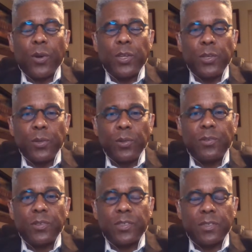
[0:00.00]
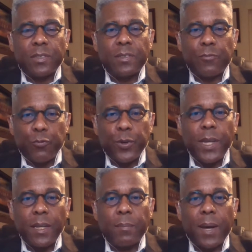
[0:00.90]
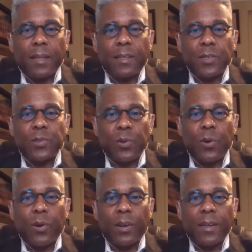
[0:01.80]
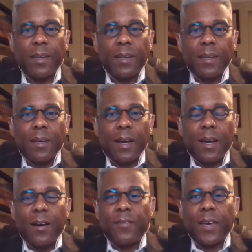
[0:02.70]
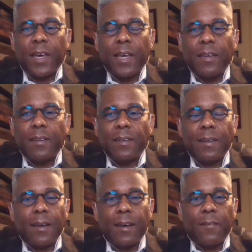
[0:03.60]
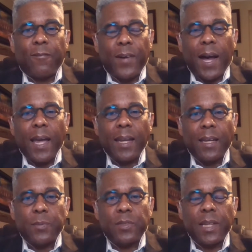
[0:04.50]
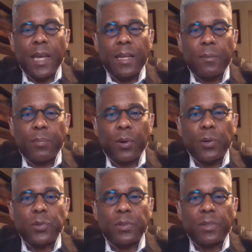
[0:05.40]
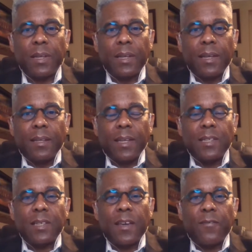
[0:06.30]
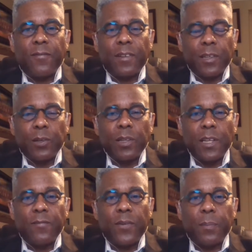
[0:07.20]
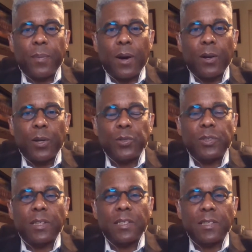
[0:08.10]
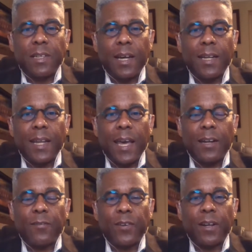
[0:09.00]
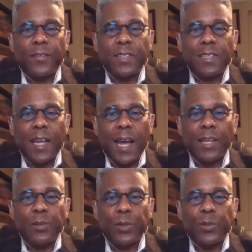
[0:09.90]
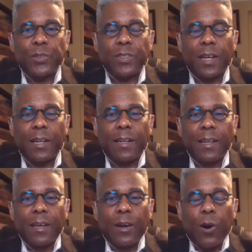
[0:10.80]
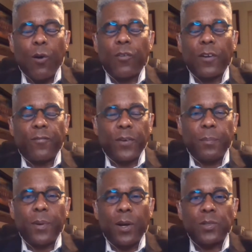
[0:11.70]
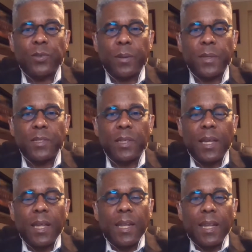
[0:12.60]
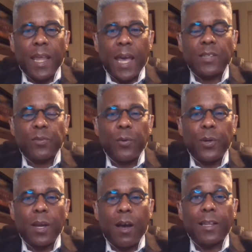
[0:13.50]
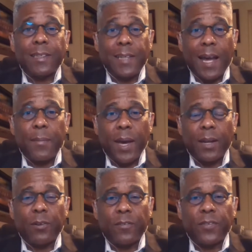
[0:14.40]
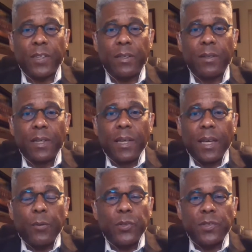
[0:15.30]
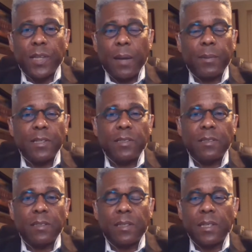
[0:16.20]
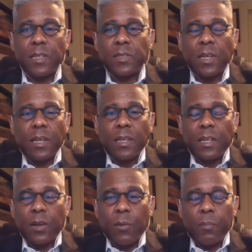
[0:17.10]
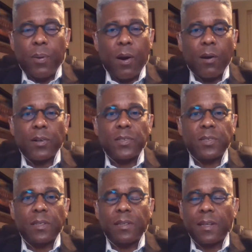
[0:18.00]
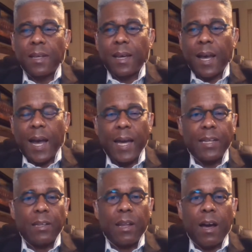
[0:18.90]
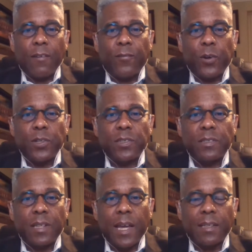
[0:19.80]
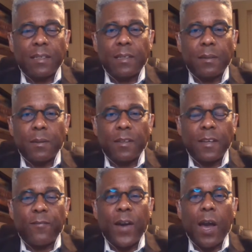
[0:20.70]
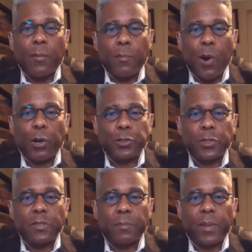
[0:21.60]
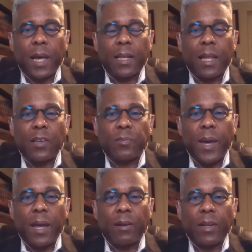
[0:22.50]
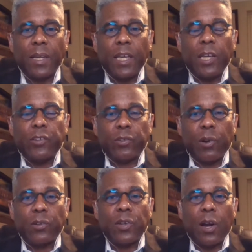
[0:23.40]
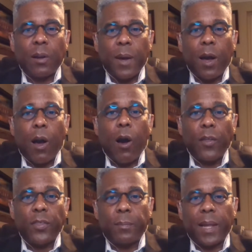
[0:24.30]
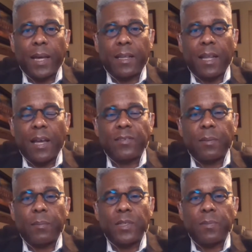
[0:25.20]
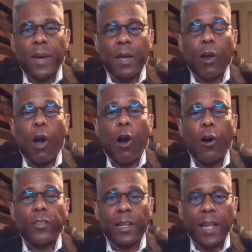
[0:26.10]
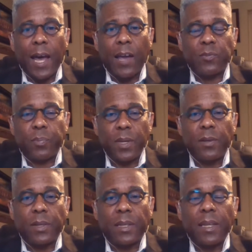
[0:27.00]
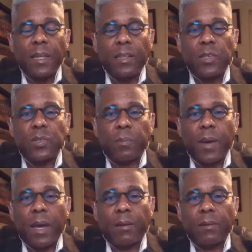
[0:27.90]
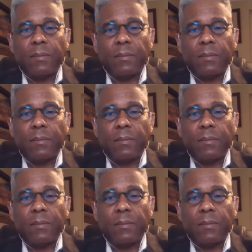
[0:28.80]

when you read about this story of a fine, upstanding person that's a Little League football coach that is gunned down in front of his 9-year-old son over a football scrimmage, that's what we call a timeout on the field. And we stop listening to these, you know, partisan ideologue voices like the avowed Marxists of Black Lives Matter and start talking about all the Black lives that must matter, all the lives, period, that should matter.